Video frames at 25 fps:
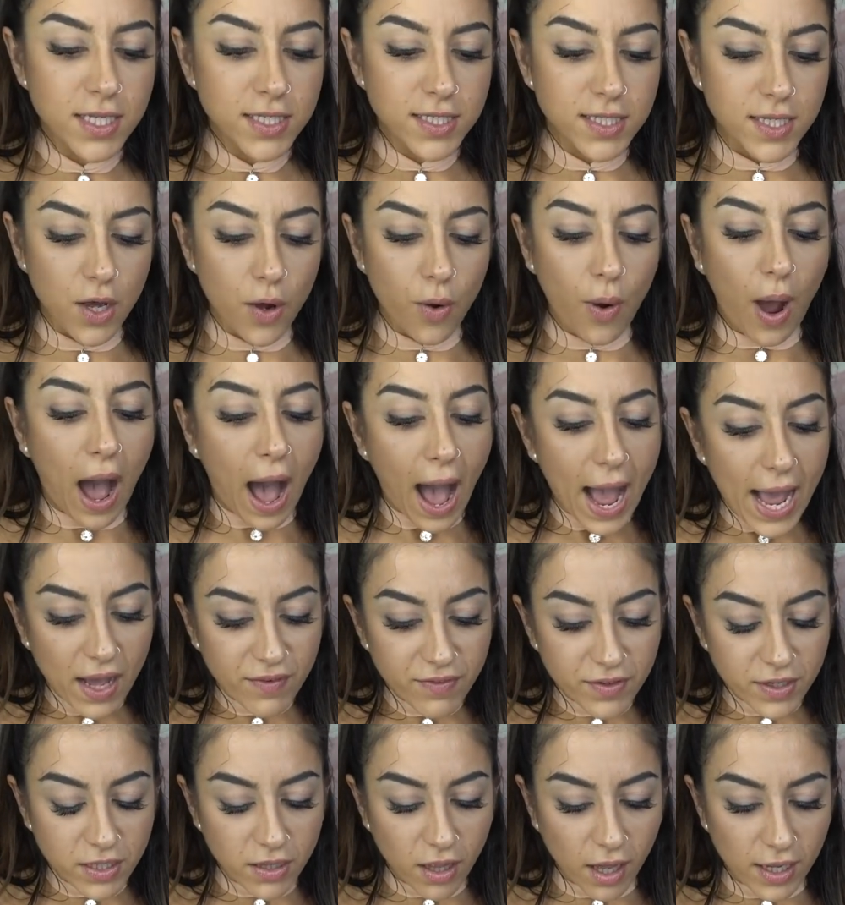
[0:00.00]
So I
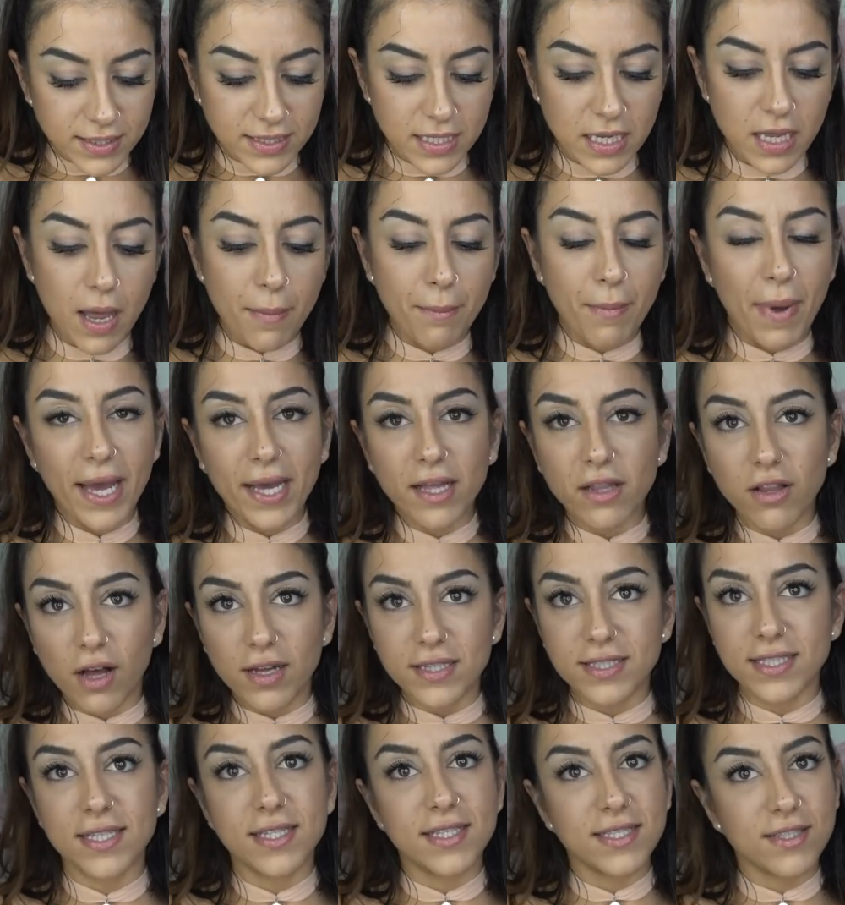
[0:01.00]
have a closet, and my
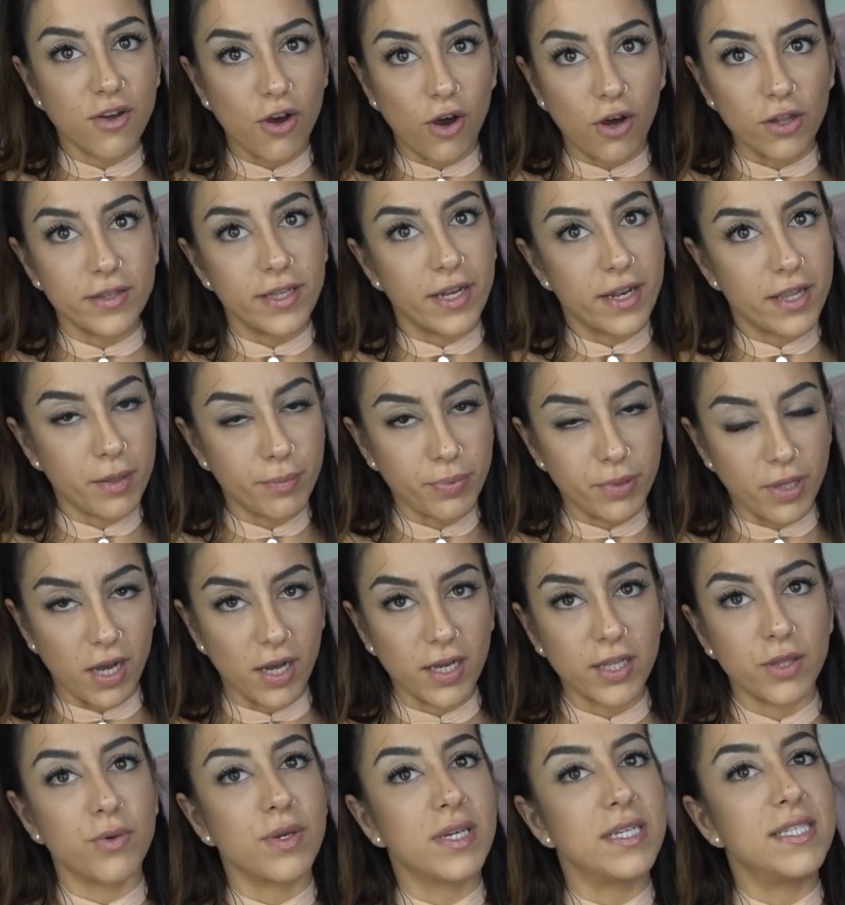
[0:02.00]
closet is called None of the
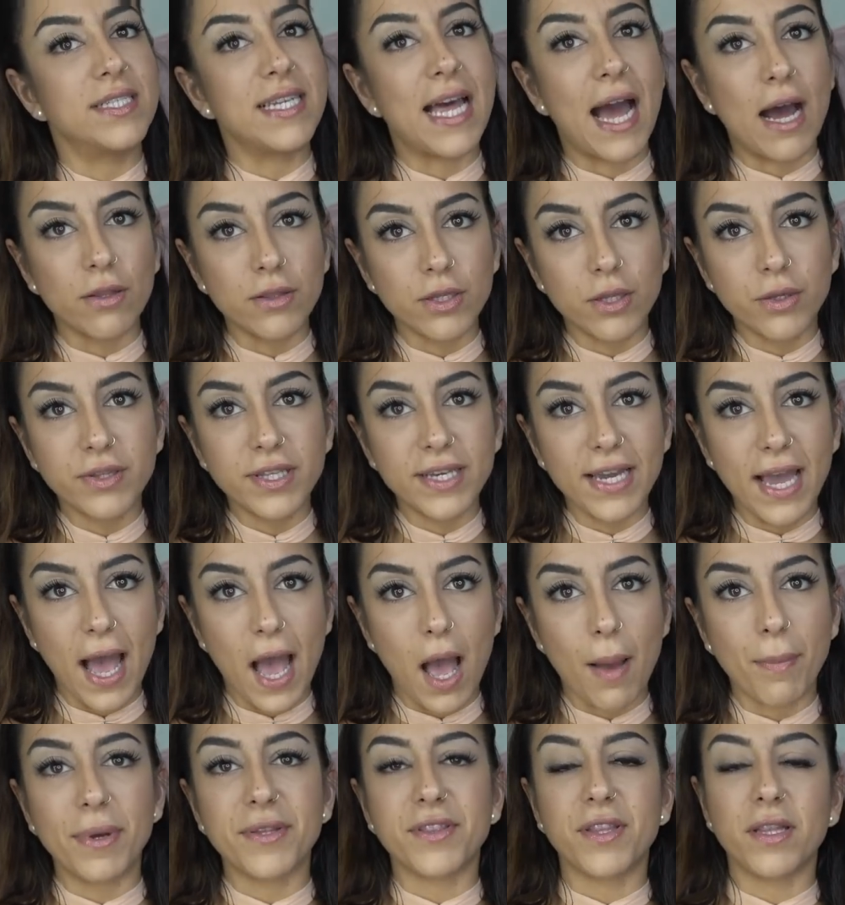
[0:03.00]
Plugs. You could download the
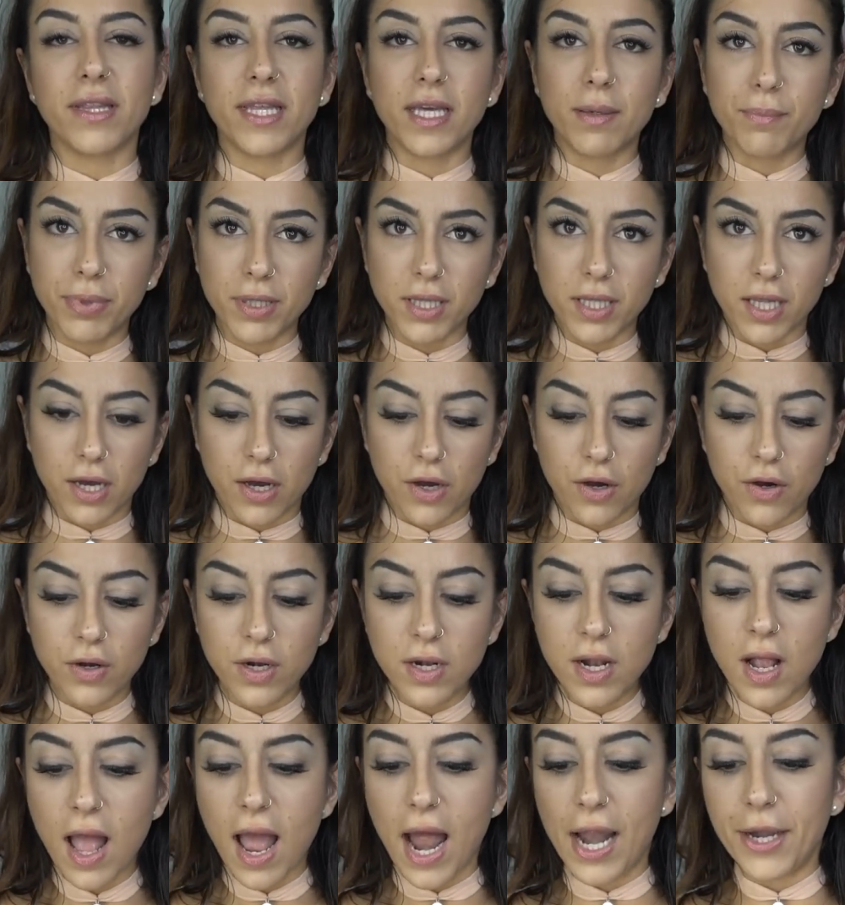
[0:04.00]
app at the link
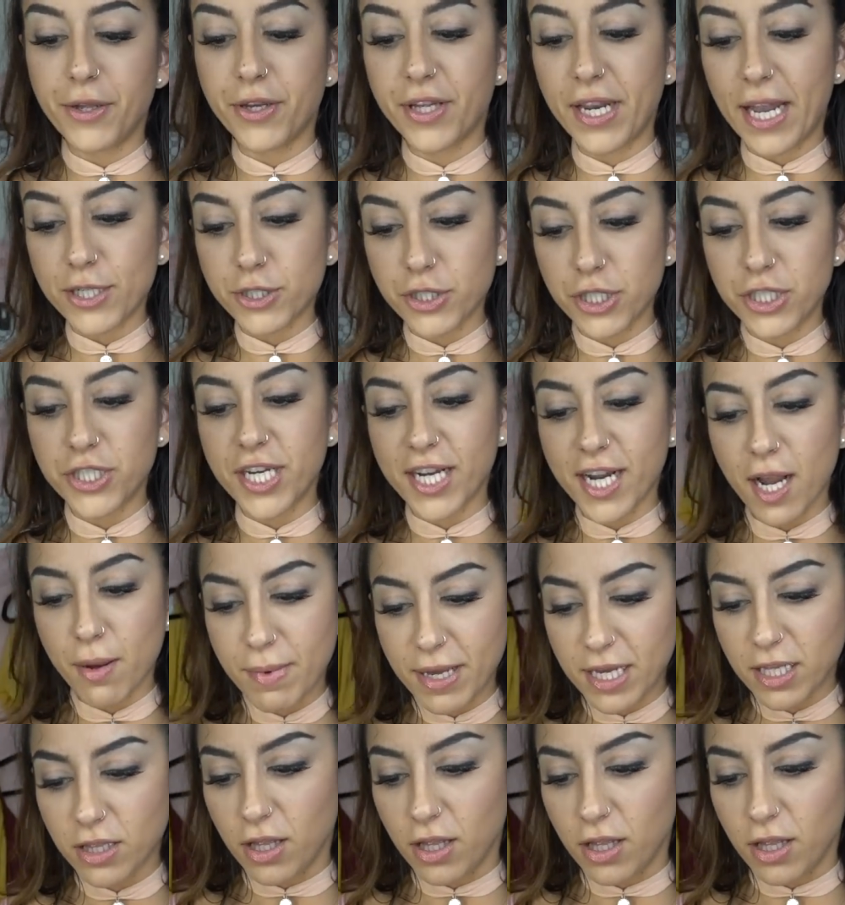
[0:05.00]
below, and you can actually check out my